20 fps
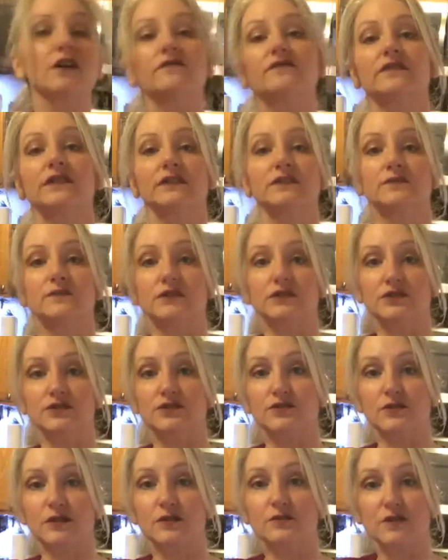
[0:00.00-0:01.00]
perfect when you're
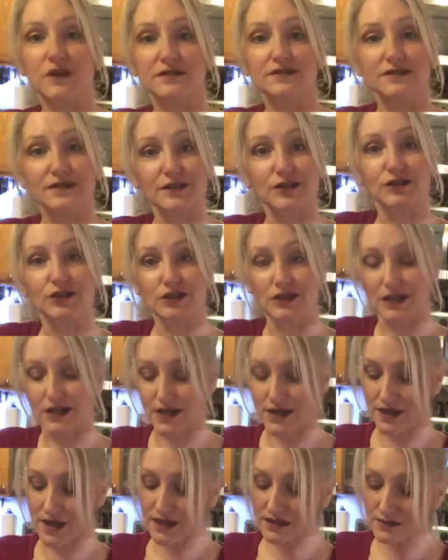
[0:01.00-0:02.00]
doing rustic
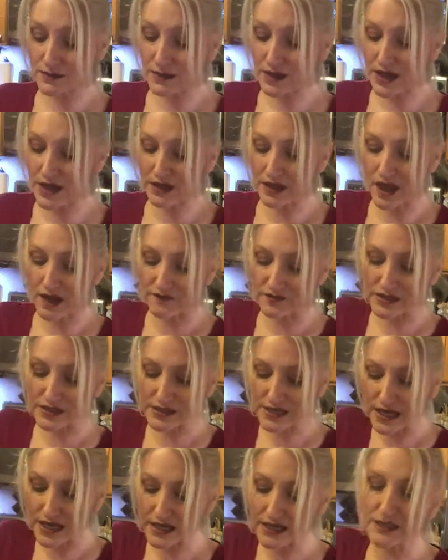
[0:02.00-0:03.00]
cooking, and that's what I love,
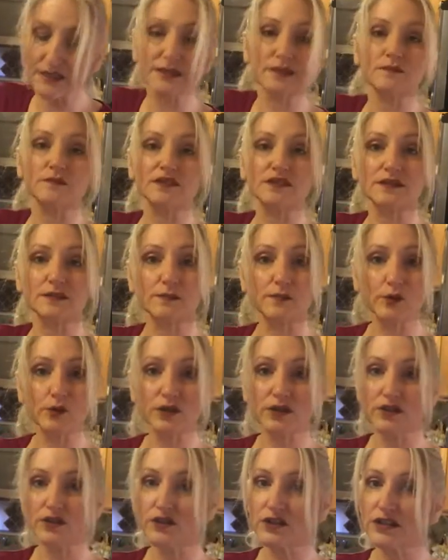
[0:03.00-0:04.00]
is taking some simple
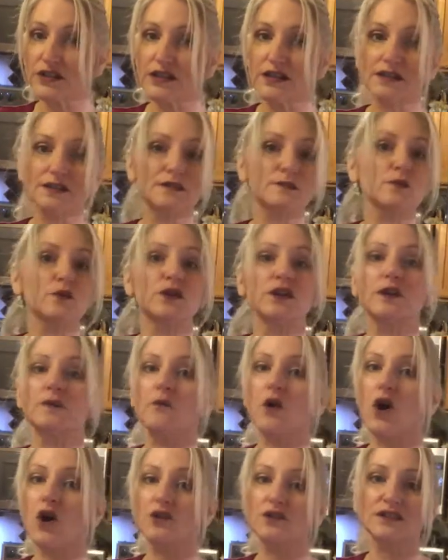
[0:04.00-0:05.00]
ingredients, putting
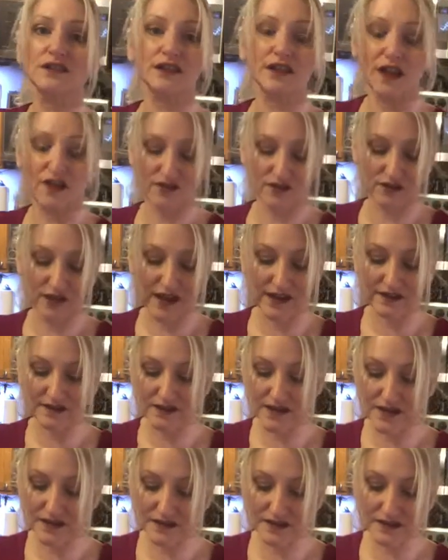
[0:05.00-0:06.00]
them all together like
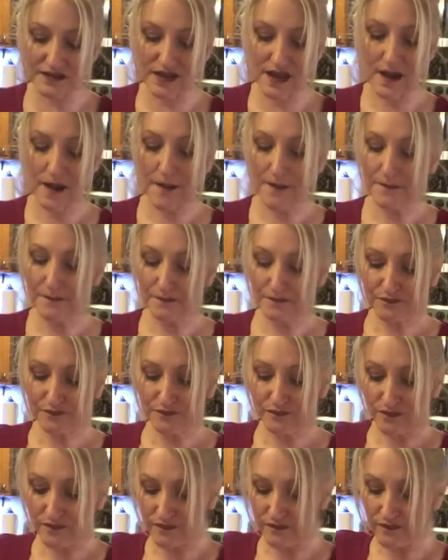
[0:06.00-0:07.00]
this,
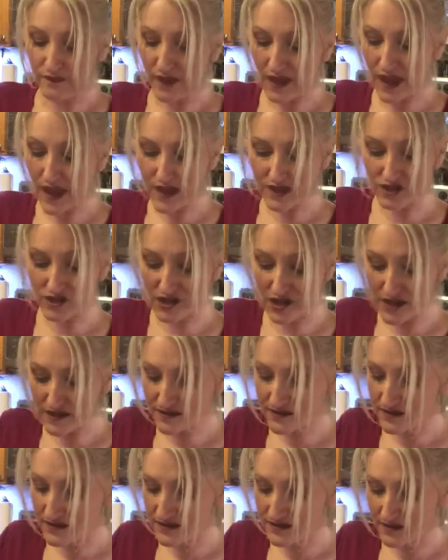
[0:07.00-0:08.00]
and
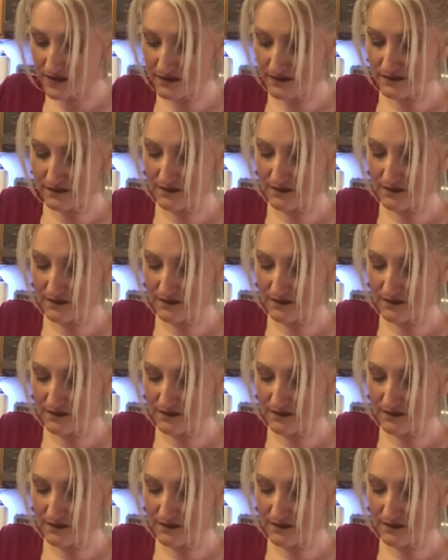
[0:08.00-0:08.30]
just